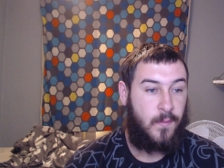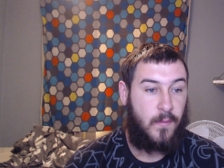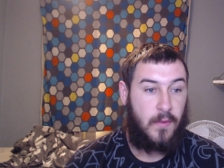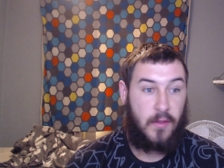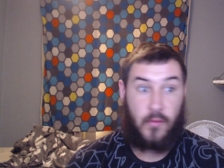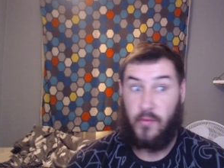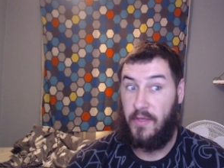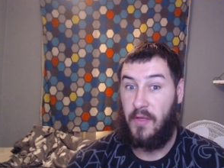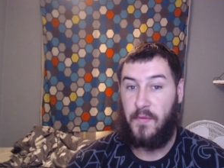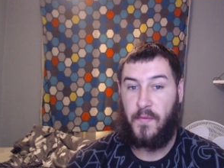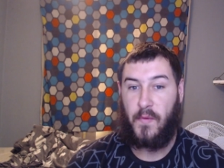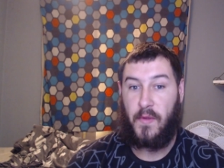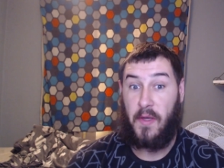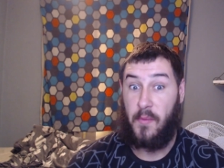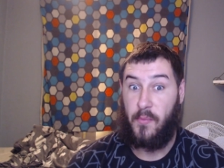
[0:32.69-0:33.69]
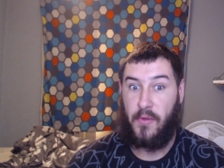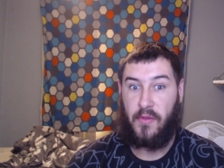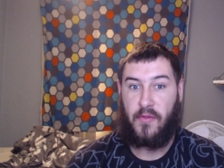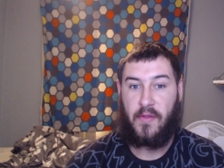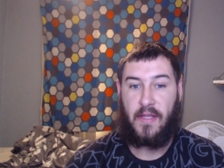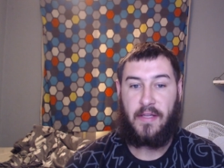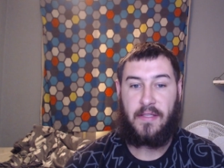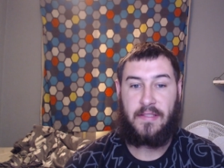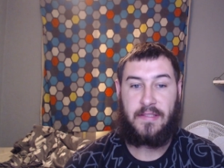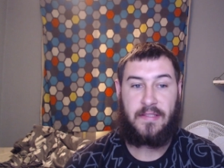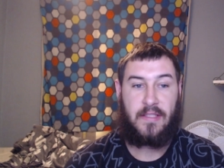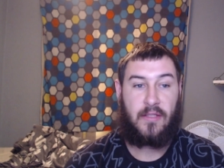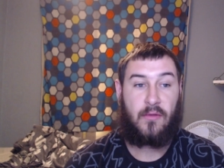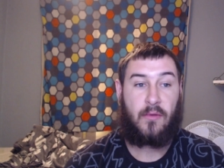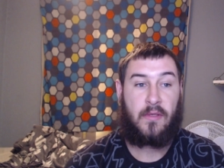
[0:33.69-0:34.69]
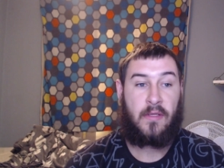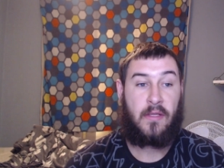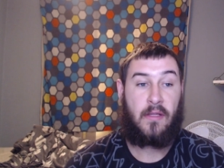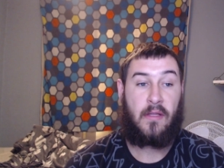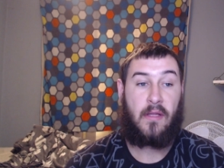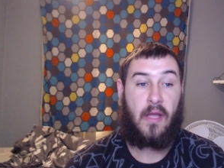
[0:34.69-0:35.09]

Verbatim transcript: It's renowned for our breathtaking scenery,